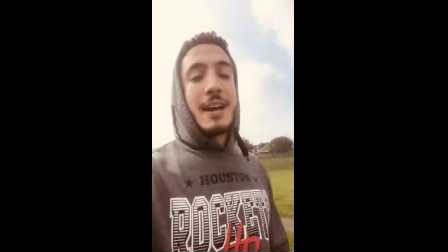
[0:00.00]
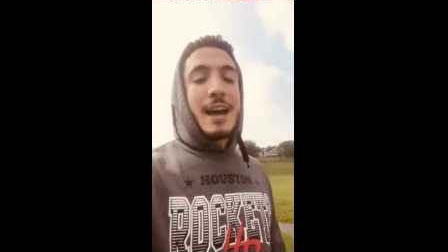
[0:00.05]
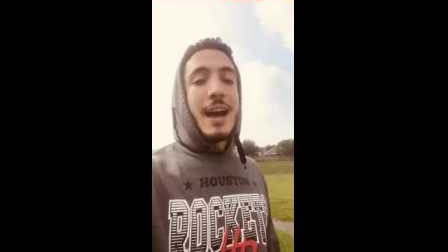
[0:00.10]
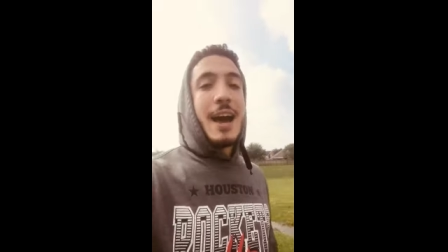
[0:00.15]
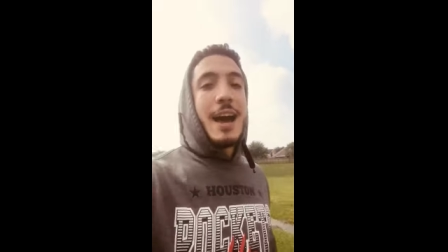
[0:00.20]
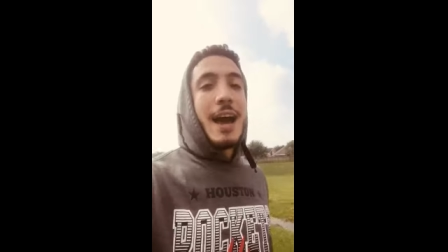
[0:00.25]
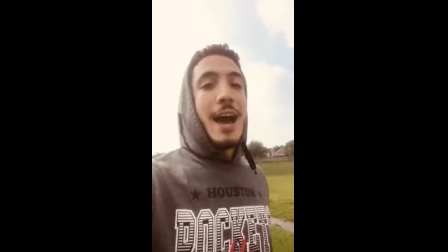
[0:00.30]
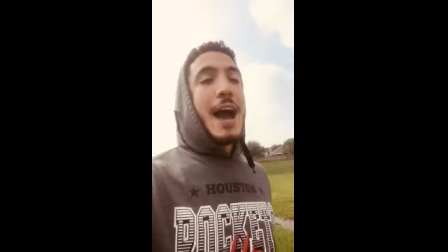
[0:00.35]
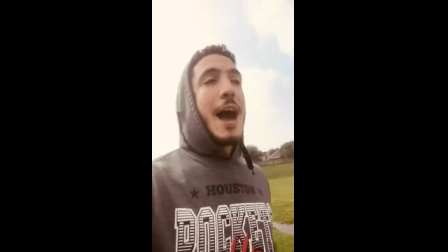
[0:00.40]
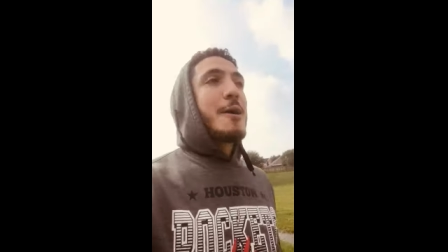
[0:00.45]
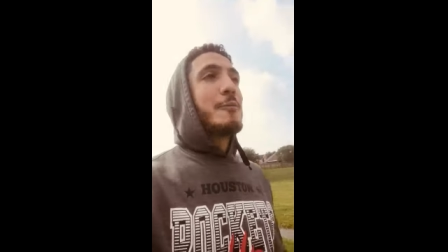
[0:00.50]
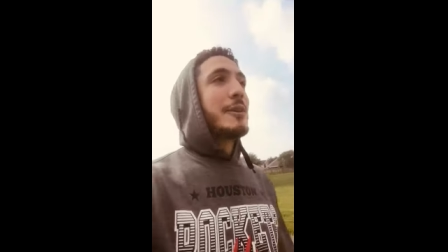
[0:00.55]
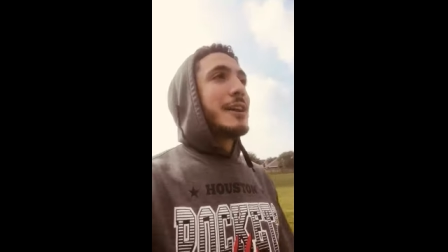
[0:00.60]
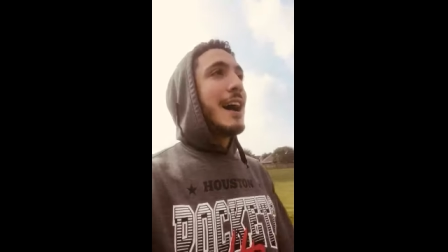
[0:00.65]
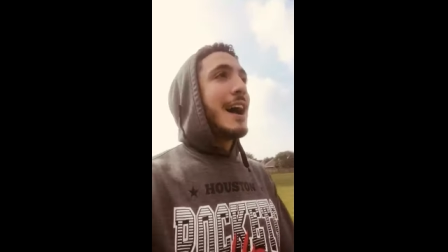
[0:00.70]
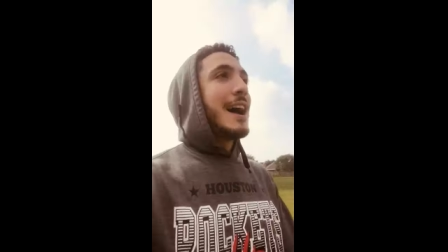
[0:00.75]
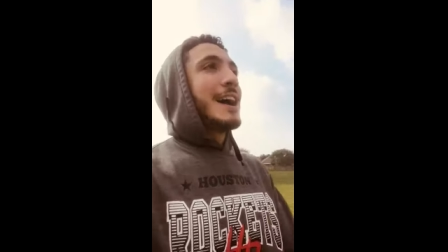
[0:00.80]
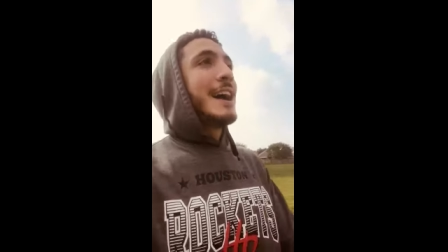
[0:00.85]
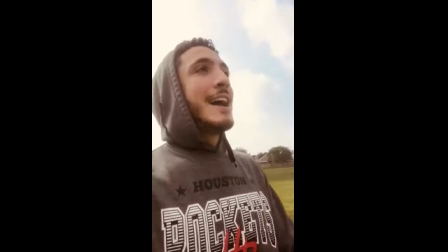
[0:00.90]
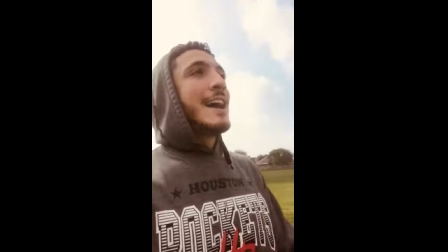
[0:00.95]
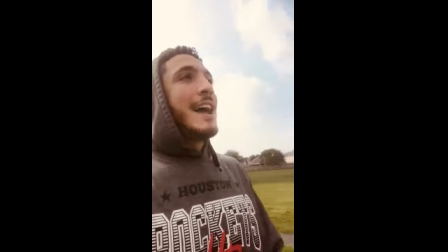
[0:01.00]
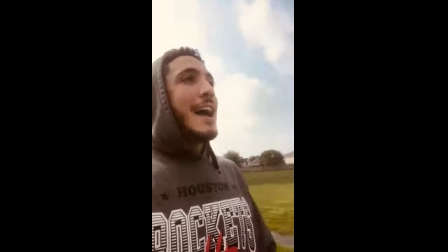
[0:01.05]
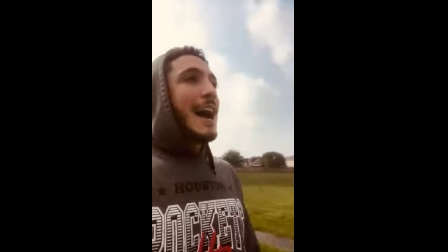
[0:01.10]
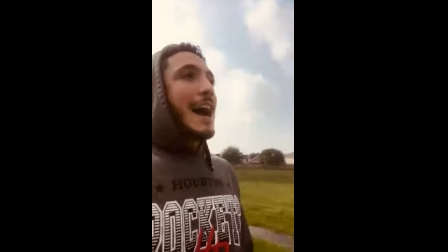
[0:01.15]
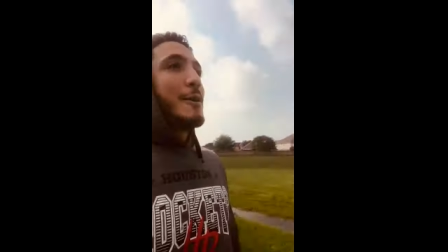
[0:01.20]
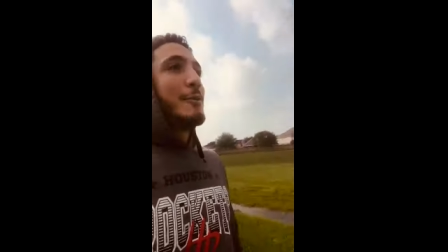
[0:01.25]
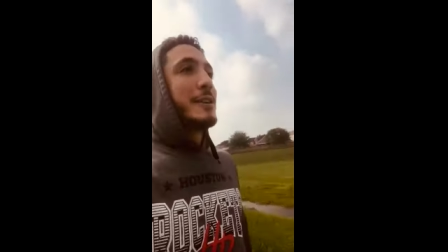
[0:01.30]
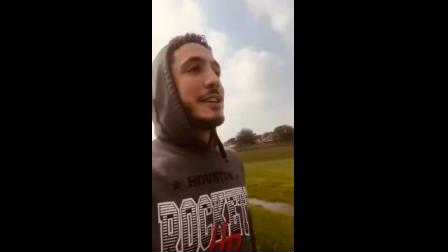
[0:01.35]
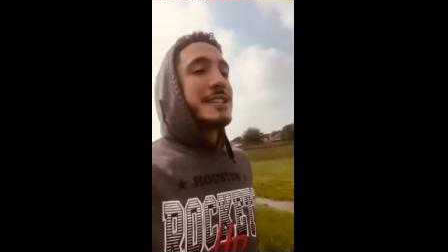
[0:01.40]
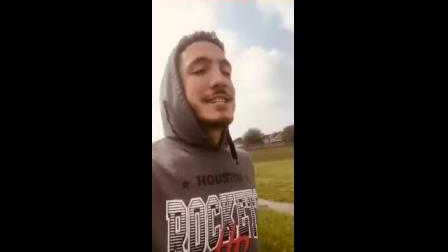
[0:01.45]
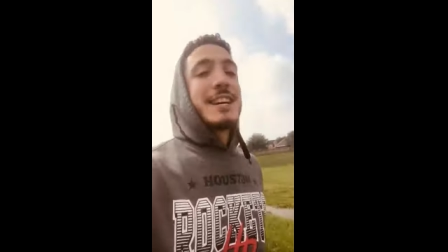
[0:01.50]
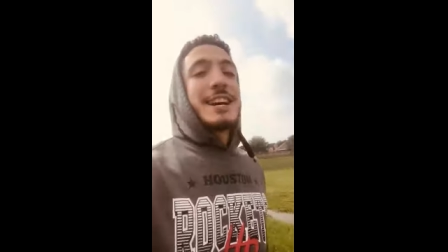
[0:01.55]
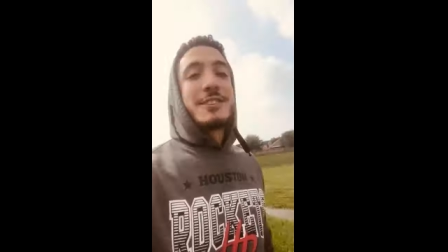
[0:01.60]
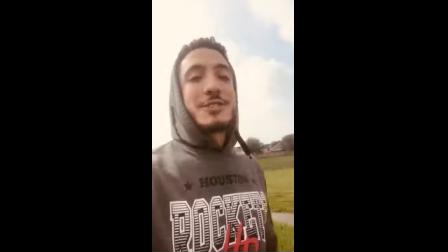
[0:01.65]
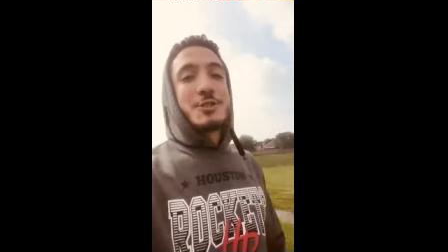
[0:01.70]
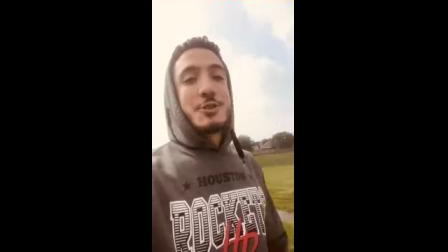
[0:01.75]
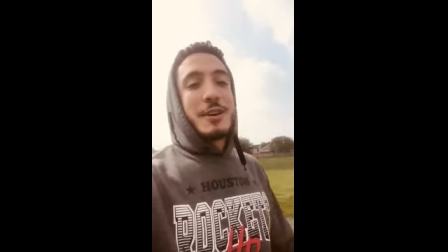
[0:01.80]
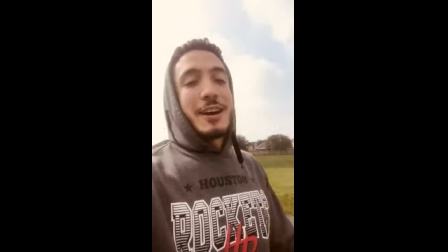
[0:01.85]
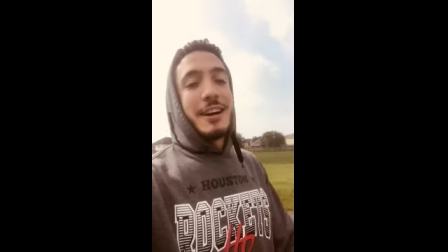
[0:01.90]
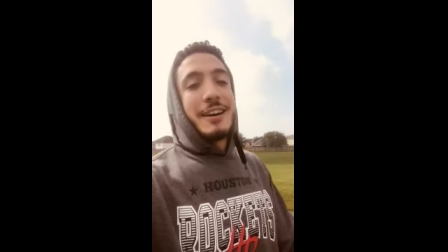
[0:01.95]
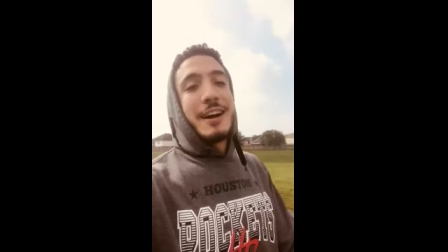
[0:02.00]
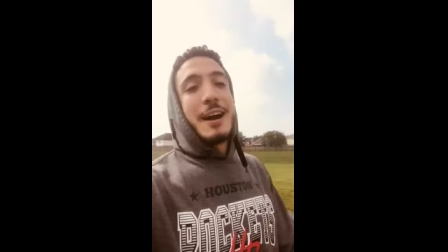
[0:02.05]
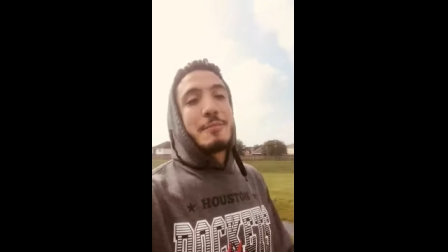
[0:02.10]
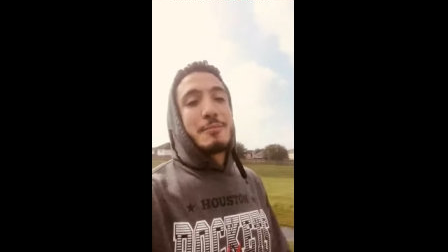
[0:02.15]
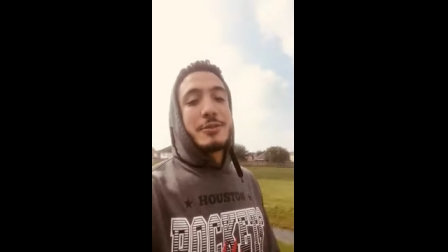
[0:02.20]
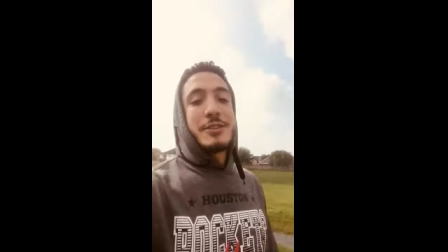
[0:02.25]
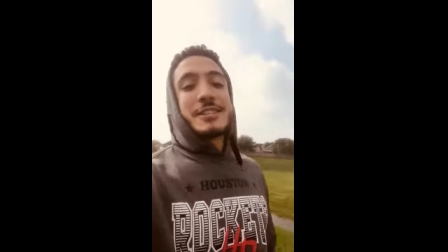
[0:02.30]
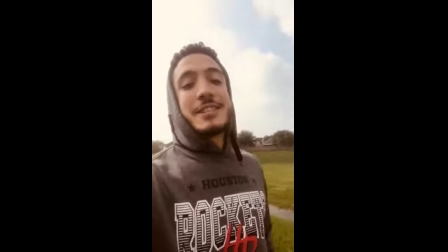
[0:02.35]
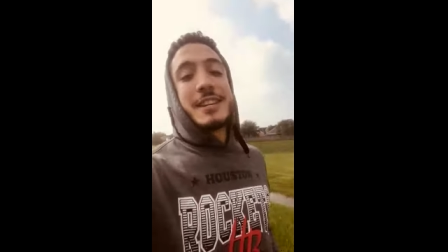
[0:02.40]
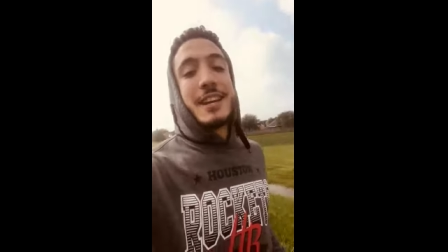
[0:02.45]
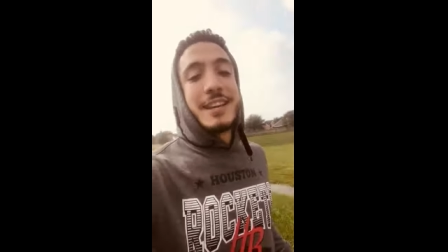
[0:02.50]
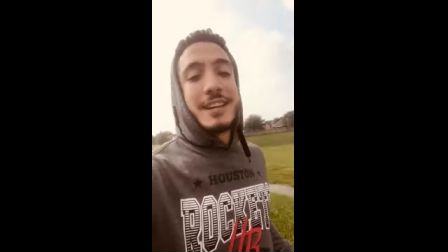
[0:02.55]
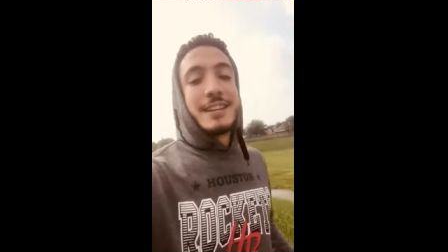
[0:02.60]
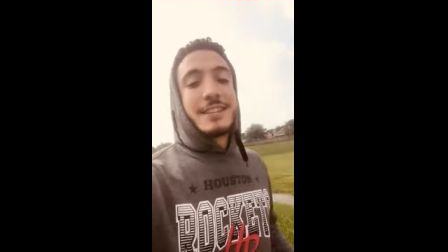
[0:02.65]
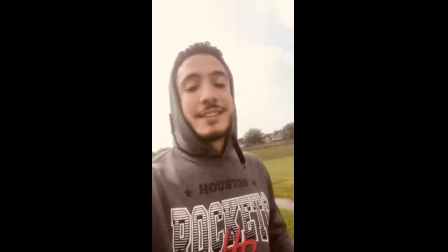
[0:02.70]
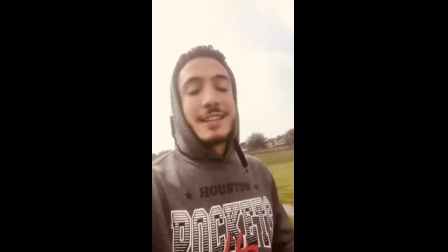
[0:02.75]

I, I, I want I want to shout you out. I appreciate it.